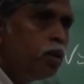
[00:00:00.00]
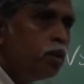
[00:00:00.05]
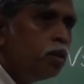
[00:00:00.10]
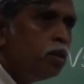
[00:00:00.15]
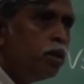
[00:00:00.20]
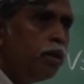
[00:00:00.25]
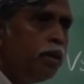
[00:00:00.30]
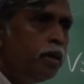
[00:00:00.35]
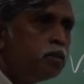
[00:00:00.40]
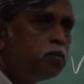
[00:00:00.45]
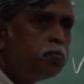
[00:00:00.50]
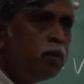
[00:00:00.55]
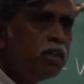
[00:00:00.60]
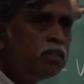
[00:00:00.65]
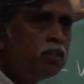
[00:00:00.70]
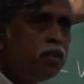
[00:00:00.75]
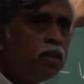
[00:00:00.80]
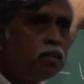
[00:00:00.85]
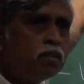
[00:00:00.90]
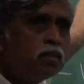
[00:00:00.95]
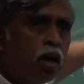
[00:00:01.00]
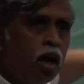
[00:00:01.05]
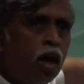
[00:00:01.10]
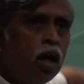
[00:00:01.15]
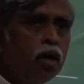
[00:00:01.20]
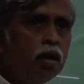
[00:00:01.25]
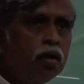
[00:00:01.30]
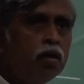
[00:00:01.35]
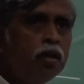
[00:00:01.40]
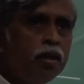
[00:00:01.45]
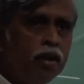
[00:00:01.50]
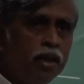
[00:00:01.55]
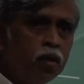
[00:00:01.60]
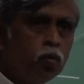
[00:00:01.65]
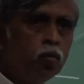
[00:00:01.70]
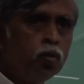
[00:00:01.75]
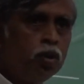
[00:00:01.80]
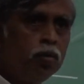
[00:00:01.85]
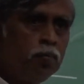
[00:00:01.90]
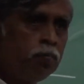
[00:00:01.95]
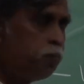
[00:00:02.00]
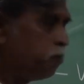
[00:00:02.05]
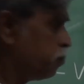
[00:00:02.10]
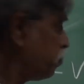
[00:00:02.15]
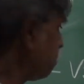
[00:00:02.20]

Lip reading: The spacings are equal.